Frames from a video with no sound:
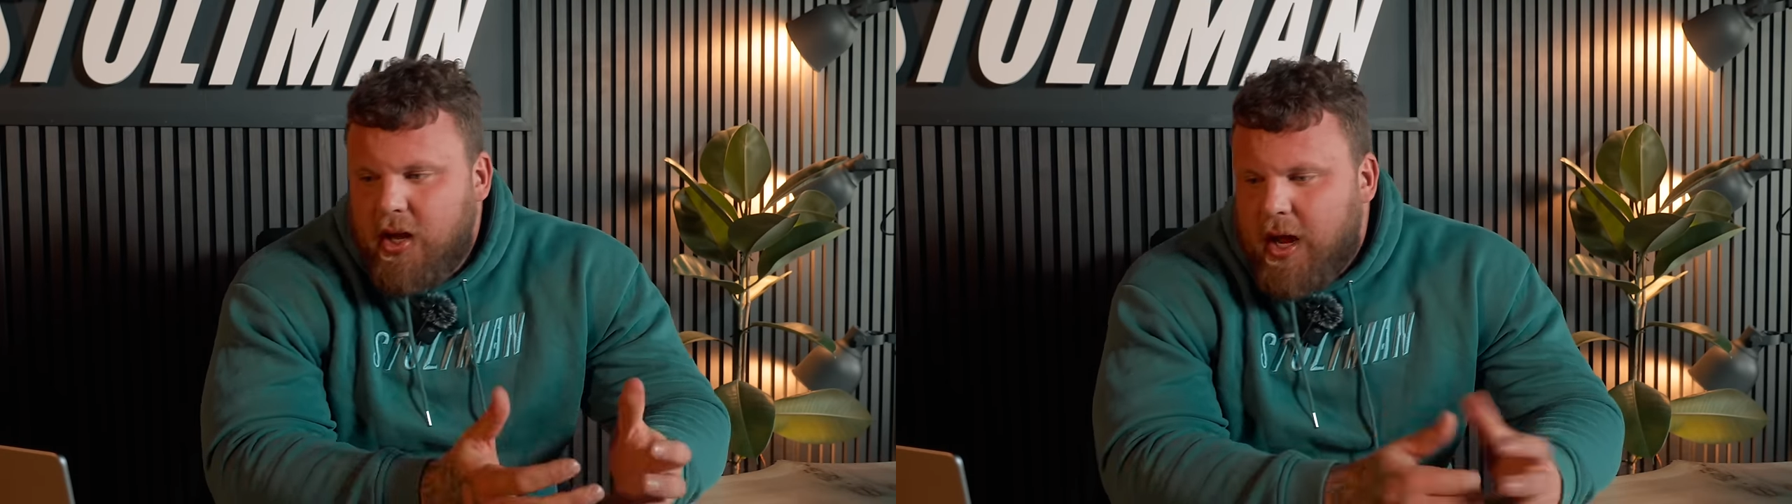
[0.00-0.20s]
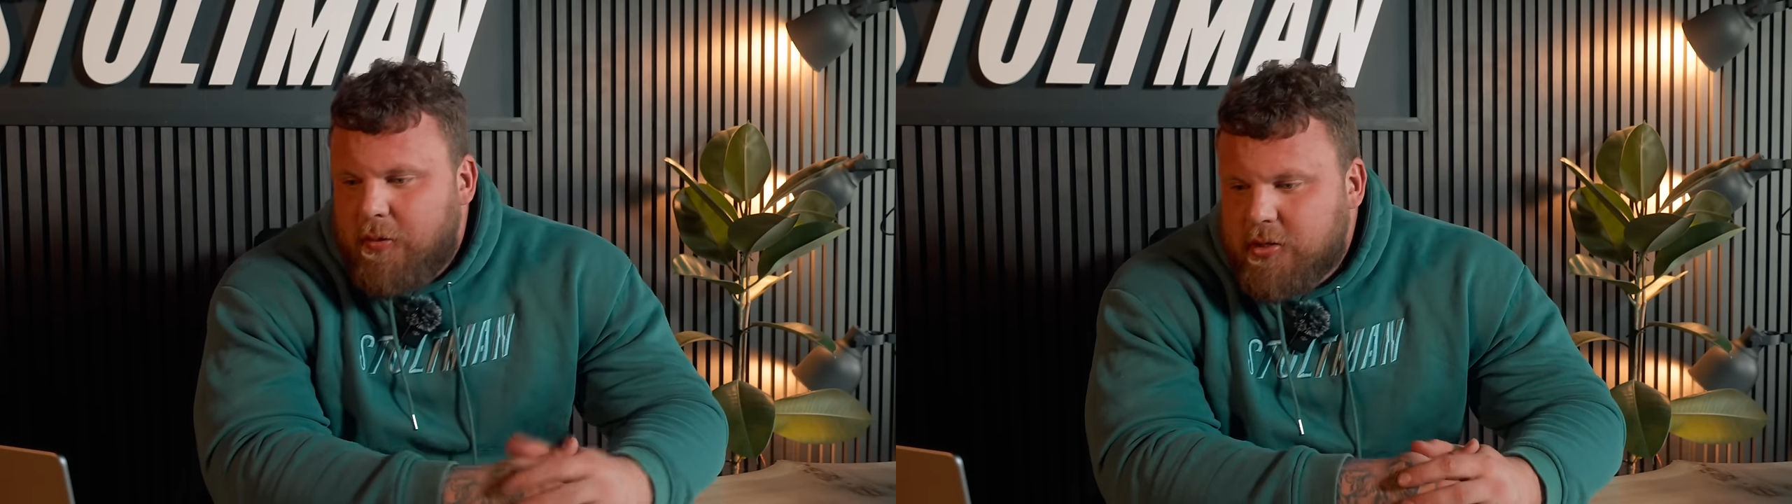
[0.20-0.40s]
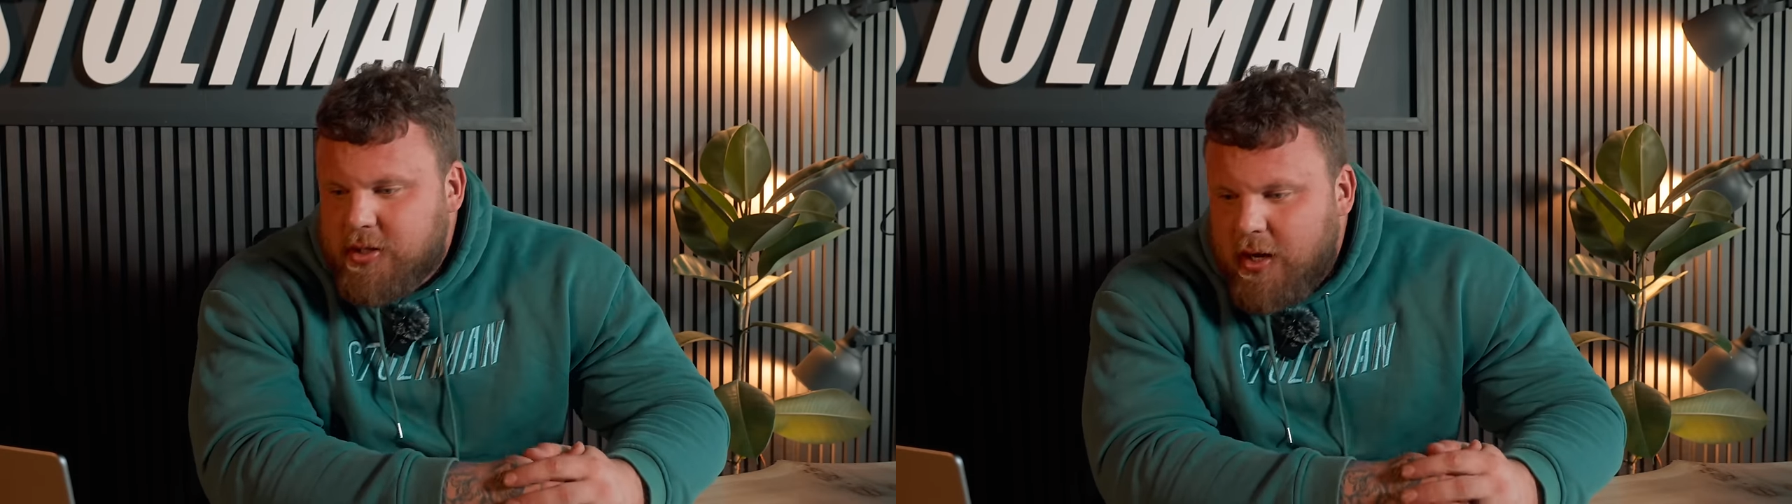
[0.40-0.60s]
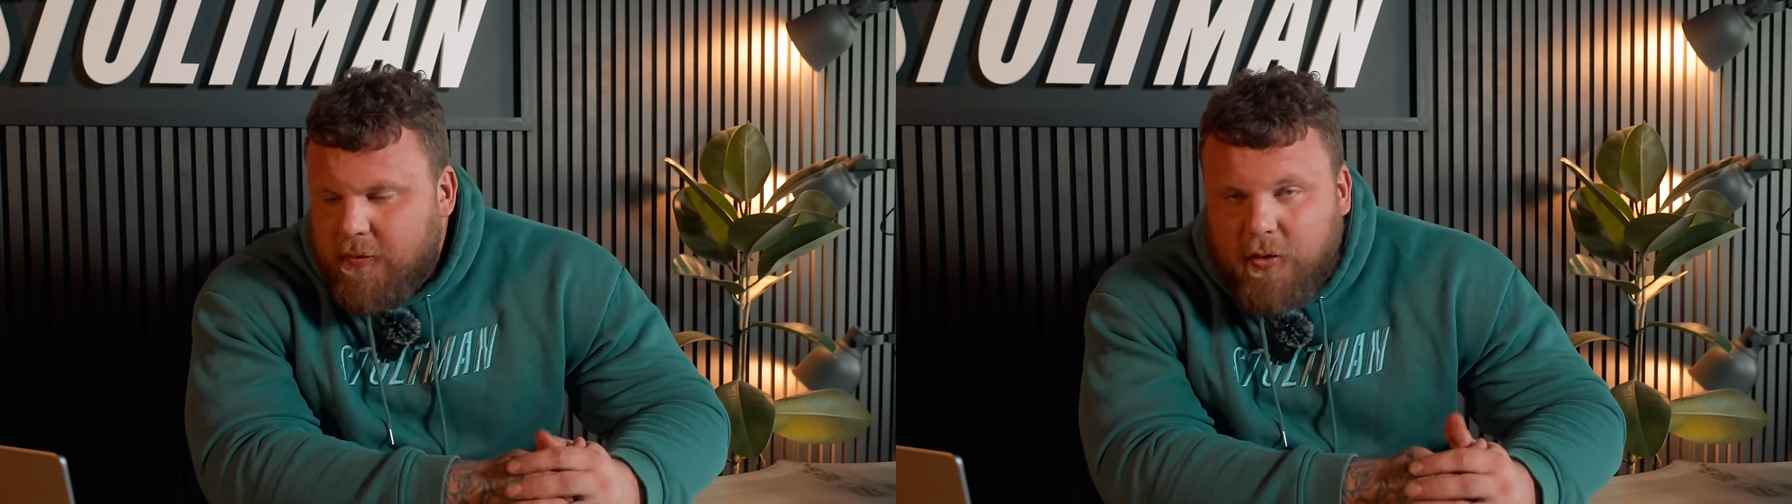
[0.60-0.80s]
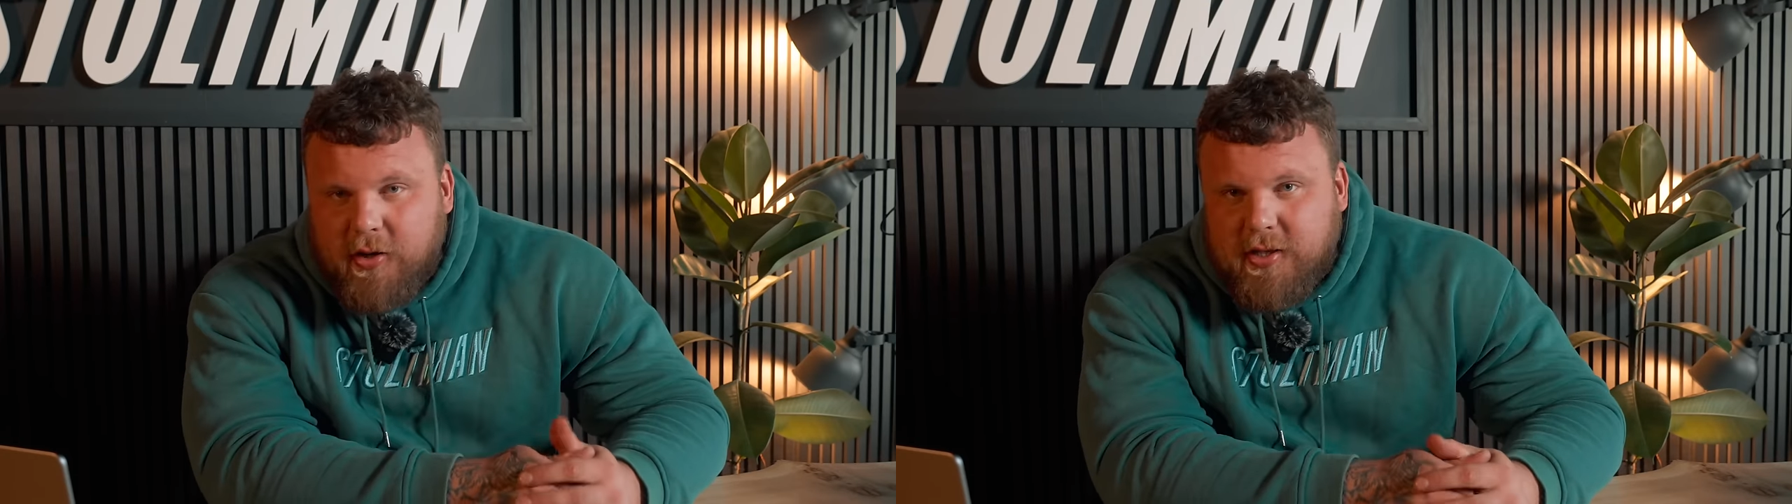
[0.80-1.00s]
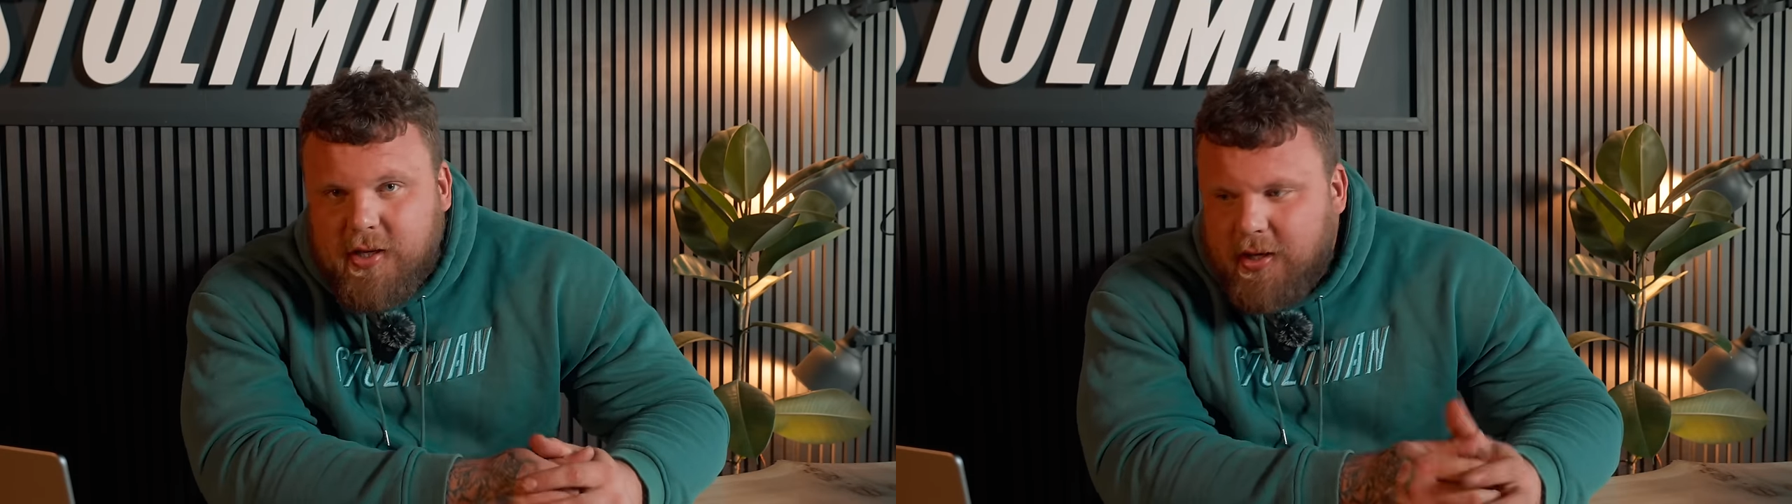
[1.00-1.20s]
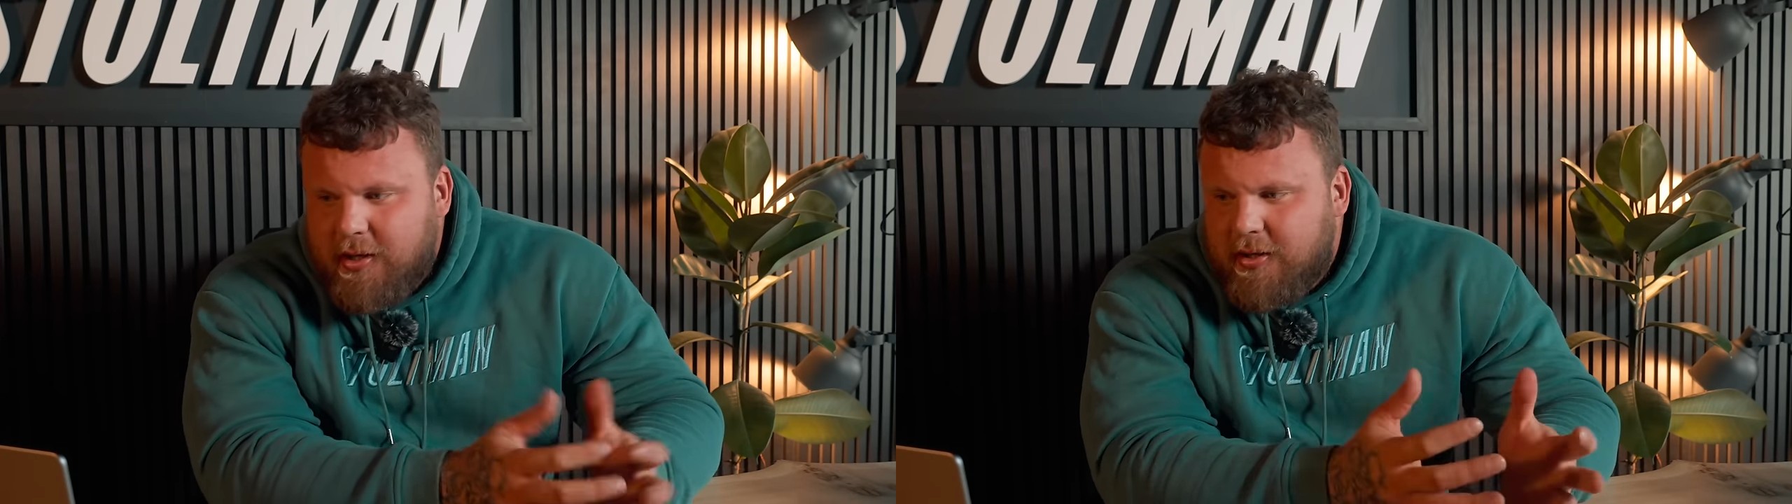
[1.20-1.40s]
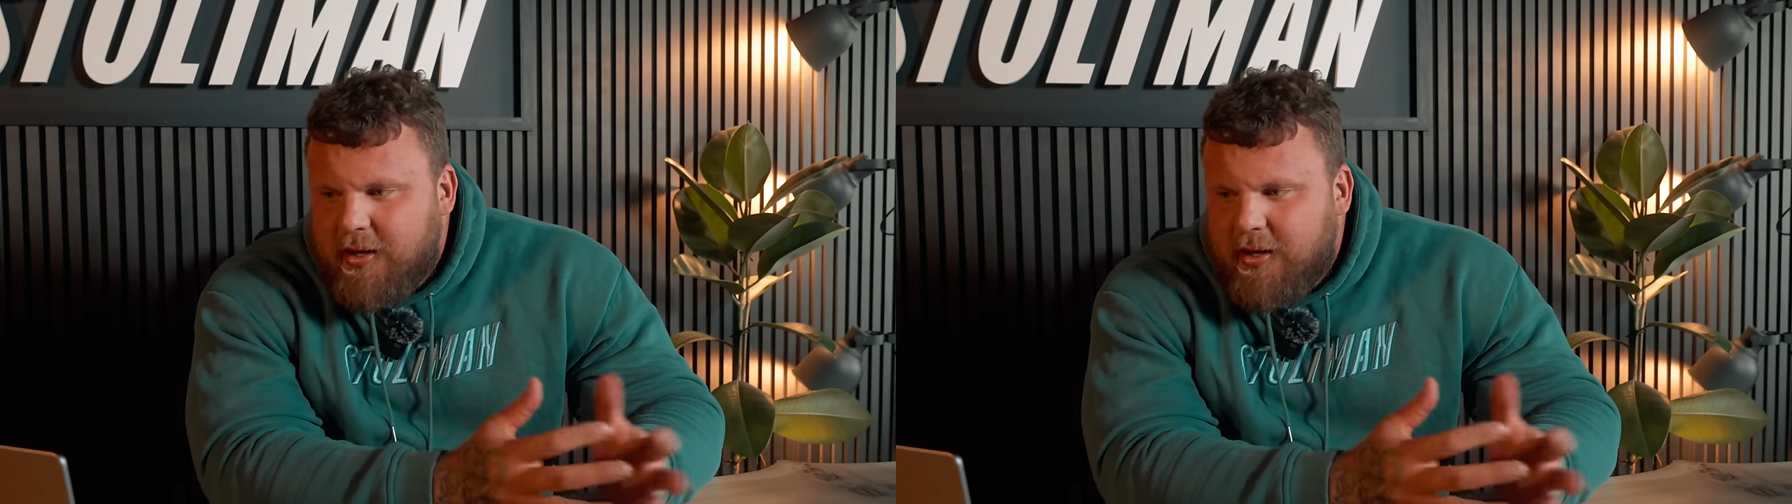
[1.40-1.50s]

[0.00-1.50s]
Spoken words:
and was an unfortunate